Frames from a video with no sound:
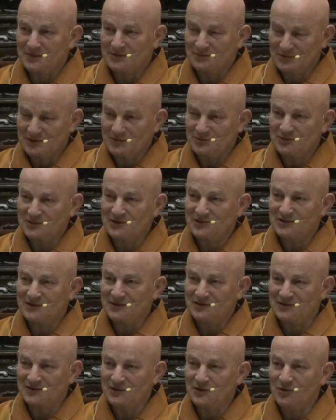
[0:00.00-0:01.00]
When we
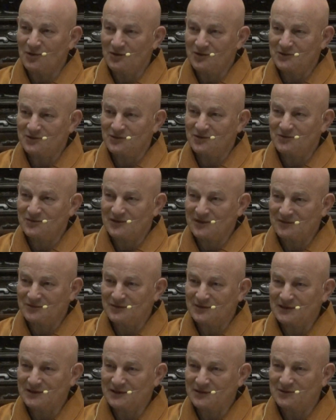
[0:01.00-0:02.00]
see the cause of
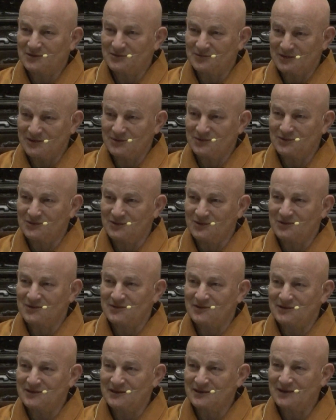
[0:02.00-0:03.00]
suffering, we do not
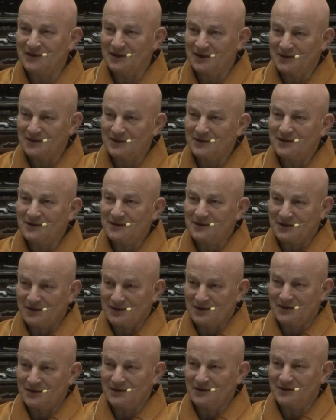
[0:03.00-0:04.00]
see
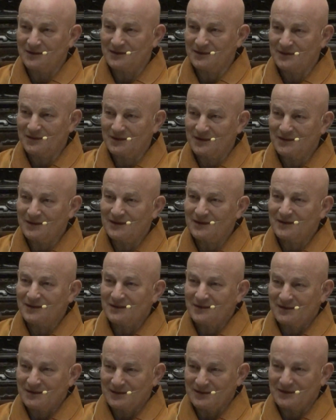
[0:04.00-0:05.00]
uh, uh,
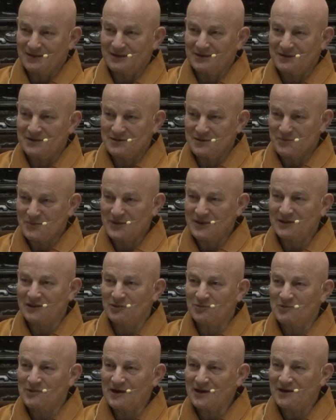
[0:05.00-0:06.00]
the
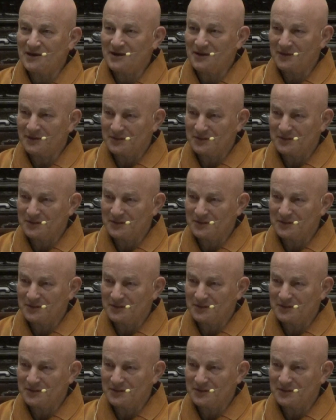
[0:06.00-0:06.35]
middle way.